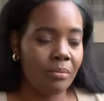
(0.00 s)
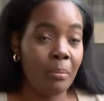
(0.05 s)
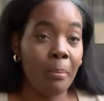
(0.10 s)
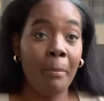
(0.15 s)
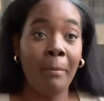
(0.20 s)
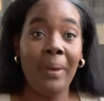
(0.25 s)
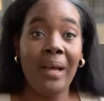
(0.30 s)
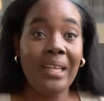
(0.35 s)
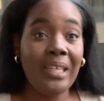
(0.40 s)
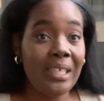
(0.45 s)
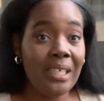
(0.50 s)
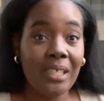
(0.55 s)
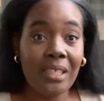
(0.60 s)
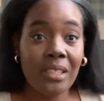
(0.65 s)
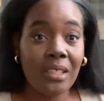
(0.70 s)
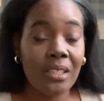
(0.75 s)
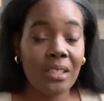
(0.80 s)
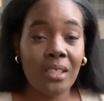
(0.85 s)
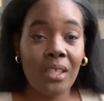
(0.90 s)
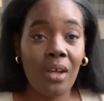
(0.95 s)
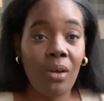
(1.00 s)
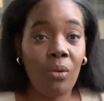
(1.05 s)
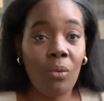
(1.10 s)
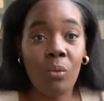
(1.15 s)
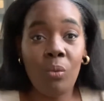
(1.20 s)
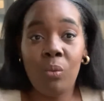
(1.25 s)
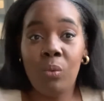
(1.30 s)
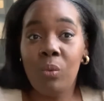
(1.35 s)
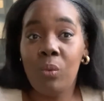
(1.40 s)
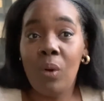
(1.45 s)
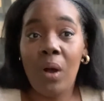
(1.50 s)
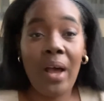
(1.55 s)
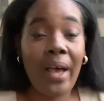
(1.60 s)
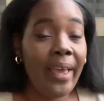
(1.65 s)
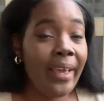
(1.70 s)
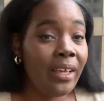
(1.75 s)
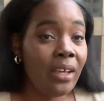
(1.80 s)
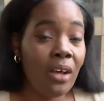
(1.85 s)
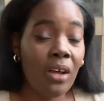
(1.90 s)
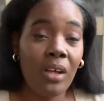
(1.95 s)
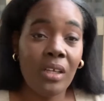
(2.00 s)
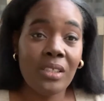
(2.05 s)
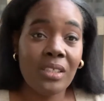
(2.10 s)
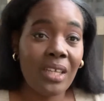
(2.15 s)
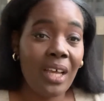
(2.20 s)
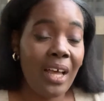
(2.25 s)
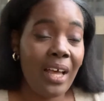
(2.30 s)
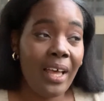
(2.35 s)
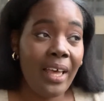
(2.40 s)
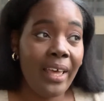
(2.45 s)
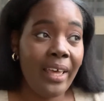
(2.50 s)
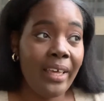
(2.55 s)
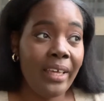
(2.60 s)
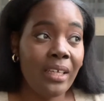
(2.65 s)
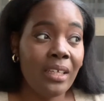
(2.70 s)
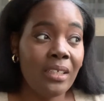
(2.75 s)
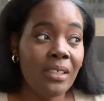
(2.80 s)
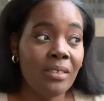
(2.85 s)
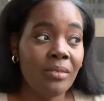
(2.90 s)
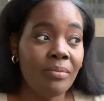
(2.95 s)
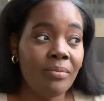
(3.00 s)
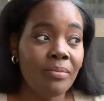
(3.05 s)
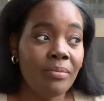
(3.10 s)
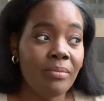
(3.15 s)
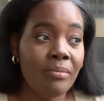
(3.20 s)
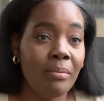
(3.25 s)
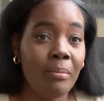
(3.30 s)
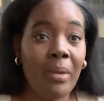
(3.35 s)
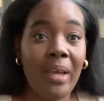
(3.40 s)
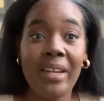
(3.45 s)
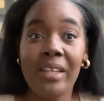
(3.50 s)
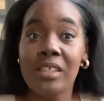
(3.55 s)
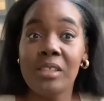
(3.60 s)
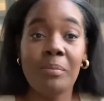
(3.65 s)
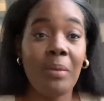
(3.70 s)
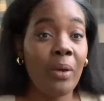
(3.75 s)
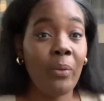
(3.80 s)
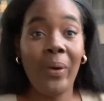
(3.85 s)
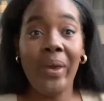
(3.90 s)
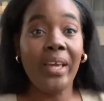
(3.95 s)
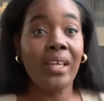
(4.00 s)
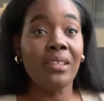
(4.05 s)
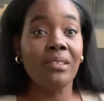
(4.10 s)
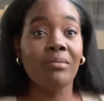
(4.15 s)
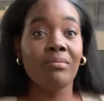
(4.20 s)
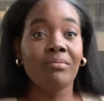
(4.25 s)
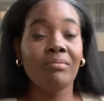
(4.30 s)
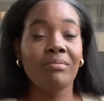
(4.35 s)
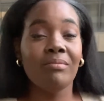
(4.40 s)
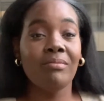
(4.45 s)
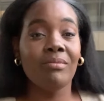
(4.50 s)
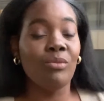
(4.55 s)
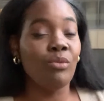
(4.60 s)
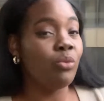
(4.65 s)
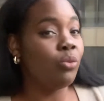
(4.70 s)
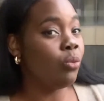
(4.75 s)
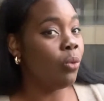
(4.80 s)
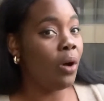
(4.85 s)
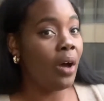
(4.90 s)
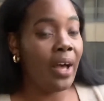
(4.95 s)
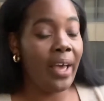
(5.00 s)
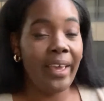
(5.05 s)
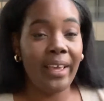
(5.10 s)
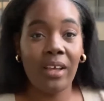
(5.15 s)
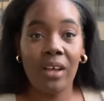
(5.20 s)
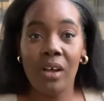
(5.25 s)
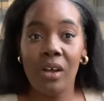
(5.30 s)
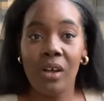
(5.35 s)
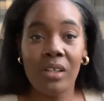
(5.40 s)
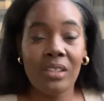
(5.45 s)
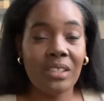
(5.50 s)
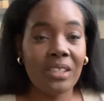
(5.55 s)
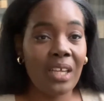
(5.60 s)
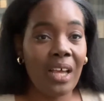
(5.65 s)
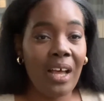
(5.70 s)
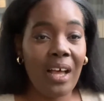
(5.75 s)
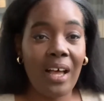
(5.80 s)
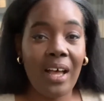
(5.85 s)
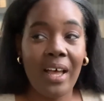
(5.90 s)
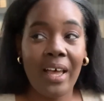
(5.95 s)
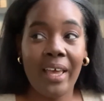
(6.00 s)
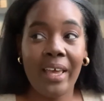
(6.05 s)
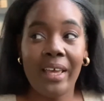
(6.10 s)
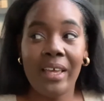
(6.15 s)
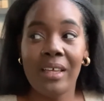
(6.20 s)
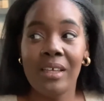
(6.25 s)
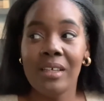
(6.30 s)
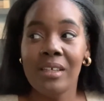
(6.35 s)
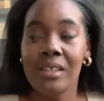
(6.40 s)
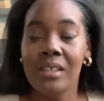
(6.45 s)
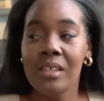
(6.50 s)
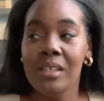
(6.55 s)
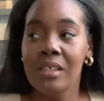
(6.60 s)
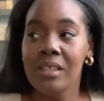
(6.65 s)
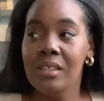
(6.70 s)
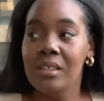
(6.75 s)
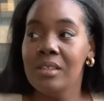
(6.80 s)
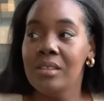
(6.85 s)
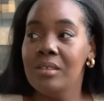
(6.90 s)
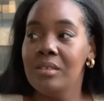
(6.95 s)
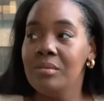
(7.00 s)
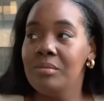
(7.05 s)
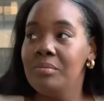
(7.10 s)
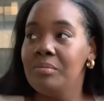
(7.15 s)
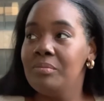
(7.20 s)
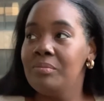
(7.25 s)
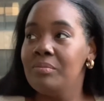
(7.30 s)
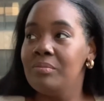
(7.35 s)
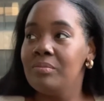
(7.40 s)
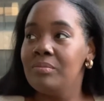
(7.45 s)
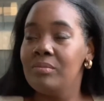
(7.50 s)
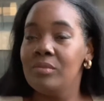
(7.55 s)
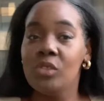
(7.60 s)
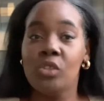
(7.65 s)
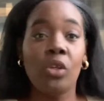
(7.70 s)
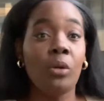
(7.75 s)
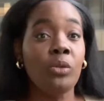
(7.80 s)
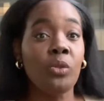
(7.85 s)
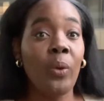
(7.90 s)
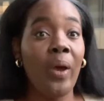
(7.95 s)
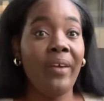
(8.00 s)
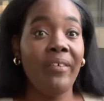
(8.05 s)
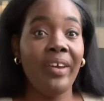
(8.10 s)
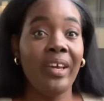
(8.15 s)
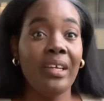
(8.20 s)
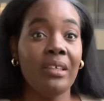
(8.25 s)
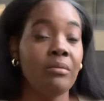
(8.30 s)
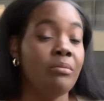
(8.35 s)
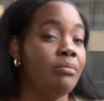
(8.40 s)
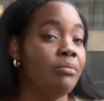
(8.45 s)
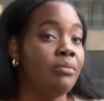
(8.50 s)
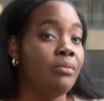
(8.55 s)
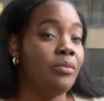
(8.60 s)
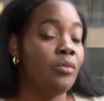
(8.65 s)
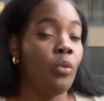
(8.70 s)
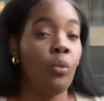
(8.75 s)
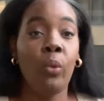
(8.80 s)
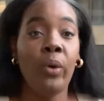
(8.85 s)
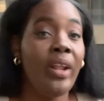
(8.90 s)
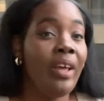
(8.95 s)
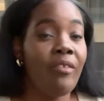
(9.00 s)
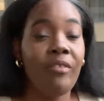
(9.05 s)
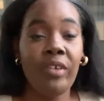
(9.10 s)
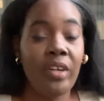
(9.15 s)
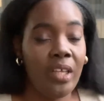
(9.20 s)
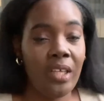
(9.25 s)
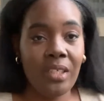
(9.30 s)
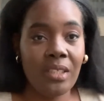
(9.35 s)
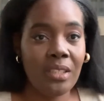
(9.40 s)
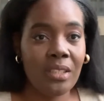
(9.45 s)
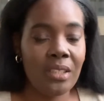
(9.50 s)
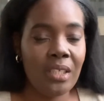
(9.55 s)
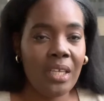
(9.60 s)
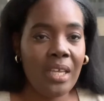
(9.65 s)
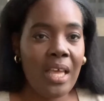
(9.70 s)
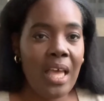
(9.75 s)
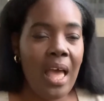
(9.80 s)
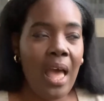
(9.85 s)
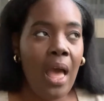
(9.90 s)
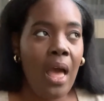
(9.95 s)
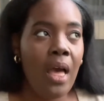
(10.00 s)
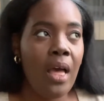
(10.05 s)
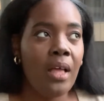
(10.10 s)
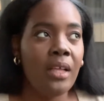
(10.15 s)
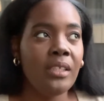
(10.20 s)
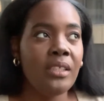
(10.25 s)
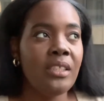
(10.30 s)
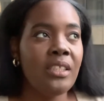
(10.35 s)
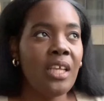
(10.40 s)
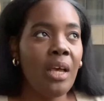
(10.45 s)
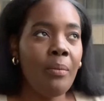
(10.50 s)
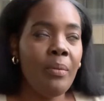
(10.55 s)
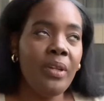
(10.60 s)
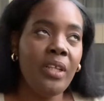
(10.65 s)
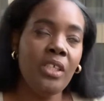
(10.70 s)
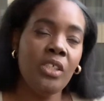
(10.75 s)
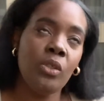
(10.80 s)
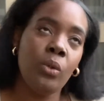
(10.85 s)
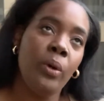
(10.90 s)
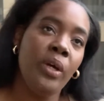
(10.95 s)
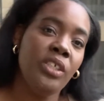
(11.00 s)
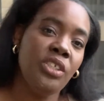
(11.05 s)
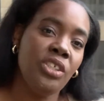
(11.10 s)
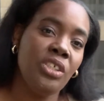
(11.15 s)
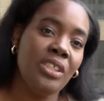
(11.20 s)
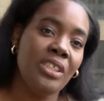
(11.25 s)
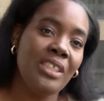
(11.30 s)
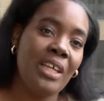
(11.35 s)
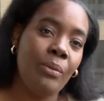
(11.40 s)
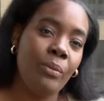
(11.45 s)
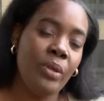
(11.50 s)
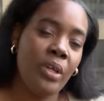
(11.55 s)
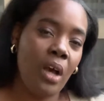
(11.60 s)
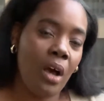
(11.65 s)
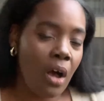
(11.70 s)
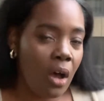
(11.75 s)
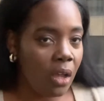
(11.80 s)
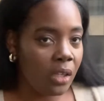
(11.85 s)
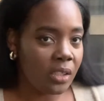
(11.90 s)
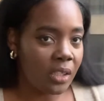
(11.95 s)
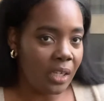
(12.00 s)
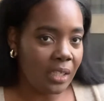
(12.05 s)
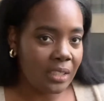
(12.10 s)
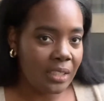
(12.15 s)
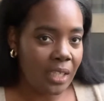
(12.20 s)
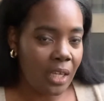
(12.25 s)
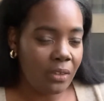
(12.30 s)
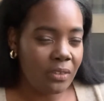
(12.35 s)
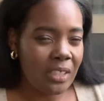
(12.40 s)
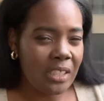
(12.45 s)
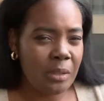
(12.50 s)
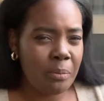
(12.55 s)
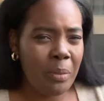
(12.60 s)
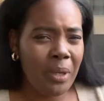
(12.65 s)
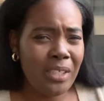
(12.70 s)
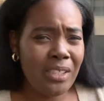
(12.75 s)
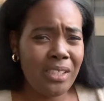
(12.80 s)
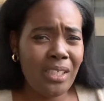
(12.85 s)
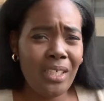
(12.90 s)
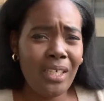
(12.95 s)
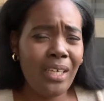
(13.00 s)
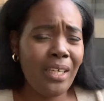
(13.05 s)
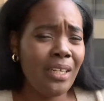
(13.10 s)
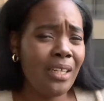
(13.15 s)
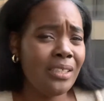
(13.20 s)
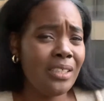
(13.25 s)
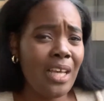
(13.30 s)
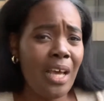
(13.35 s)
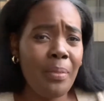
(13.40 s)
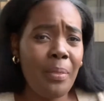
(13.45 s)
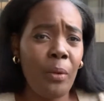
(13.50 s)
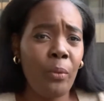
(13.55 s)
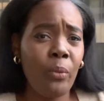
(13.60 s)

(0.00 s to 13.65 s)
money? Why can't I manage my weight? Why can't I stop swearing? Whatever it is. Some of these questions that we ask ourselves, especially in a time